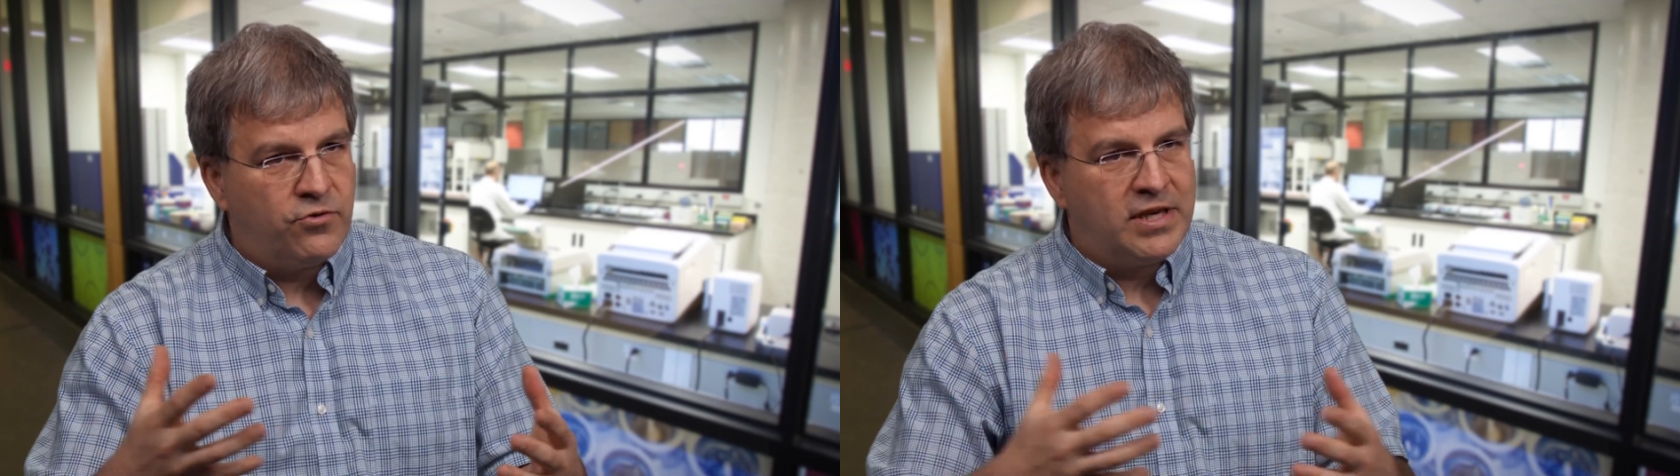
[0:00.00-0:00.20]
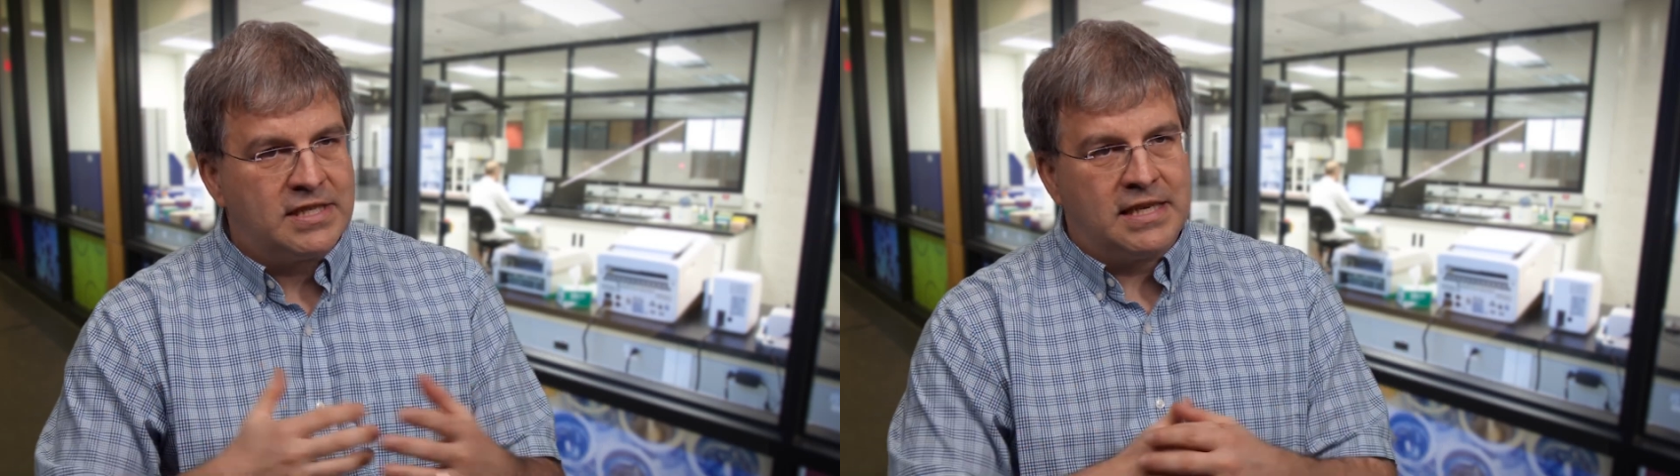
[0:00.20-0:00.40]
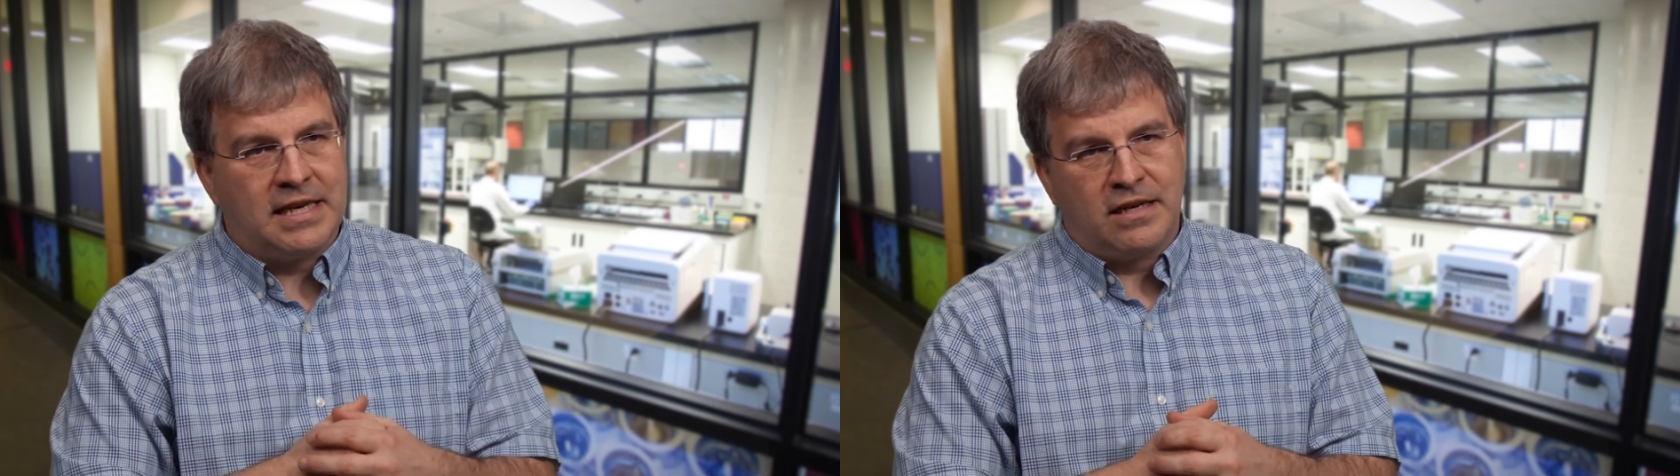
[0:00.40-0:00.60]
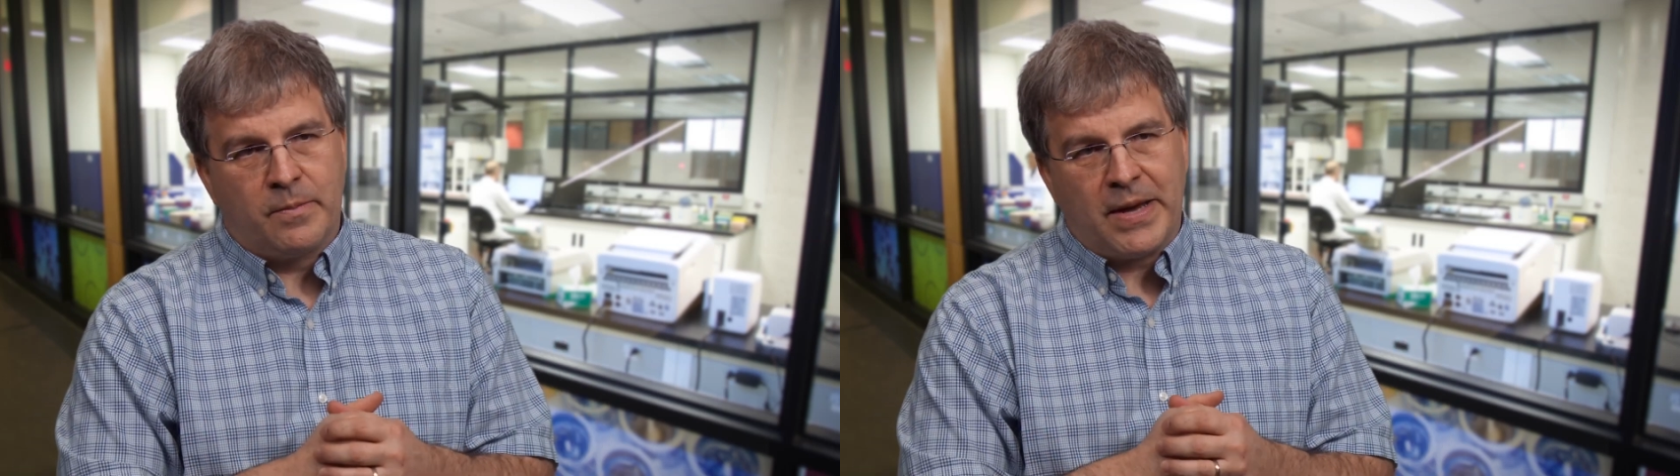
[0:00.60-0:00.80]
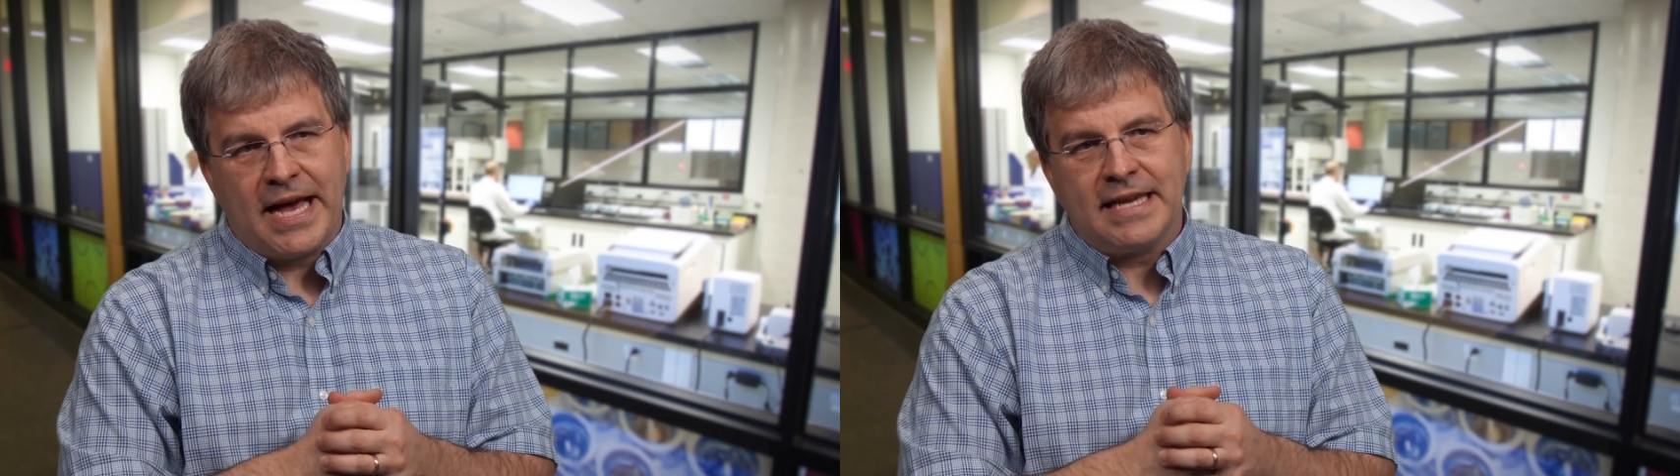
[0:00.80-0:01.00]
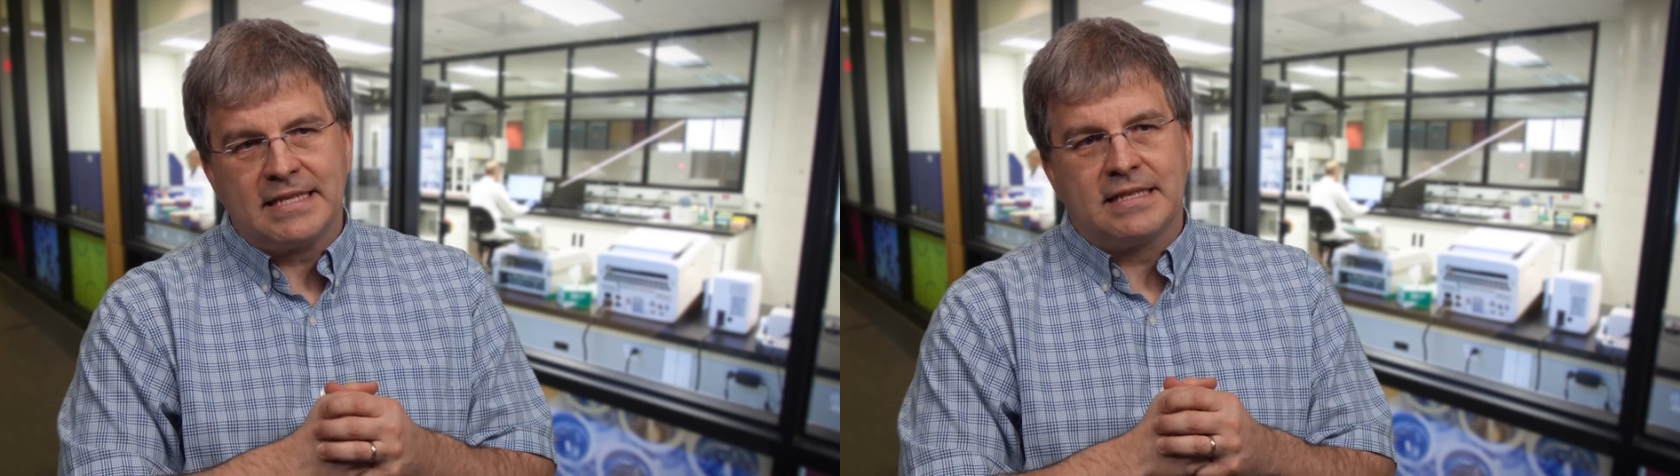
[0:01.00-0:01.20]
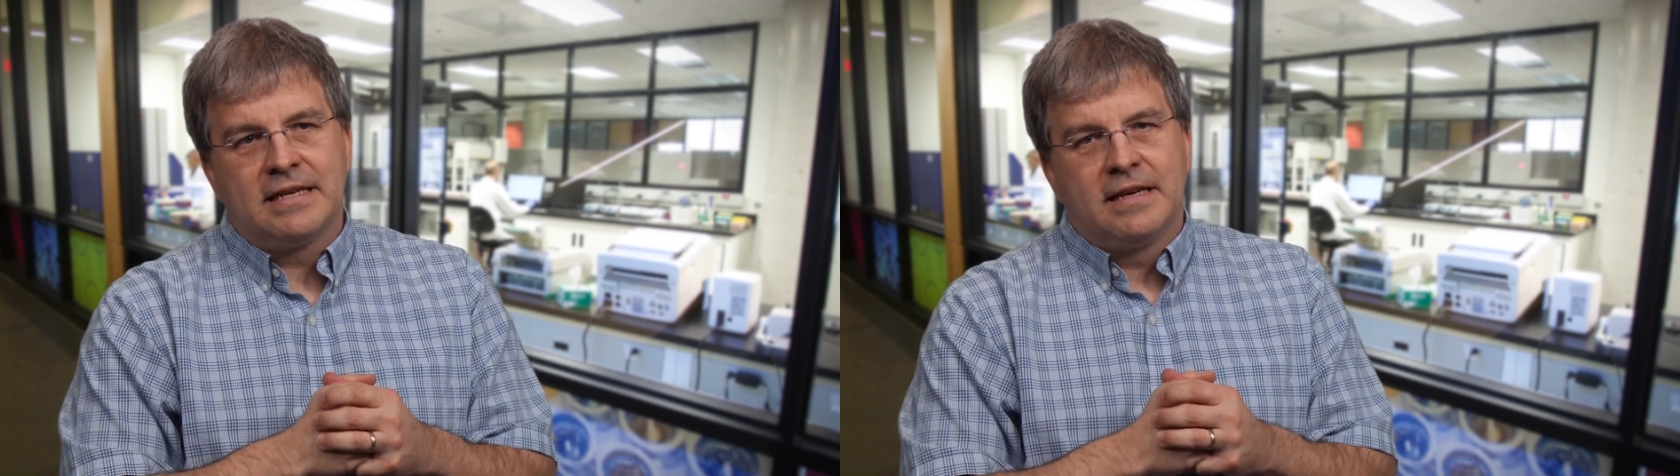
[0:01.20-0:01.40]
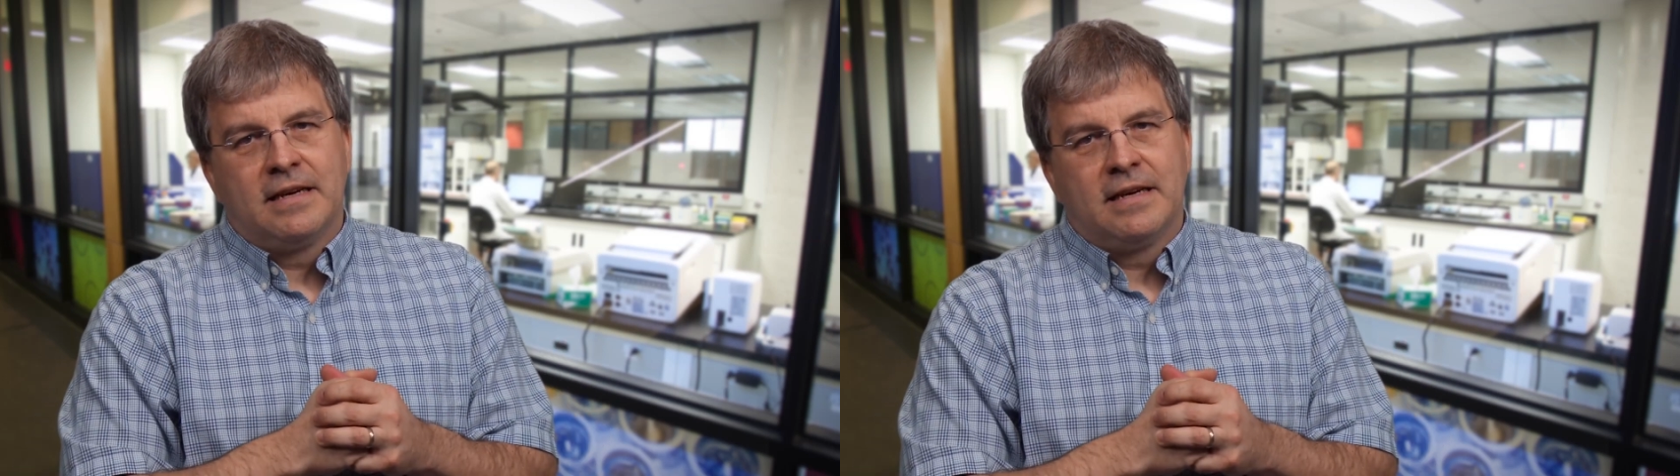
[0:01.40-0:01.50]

addressing in the past,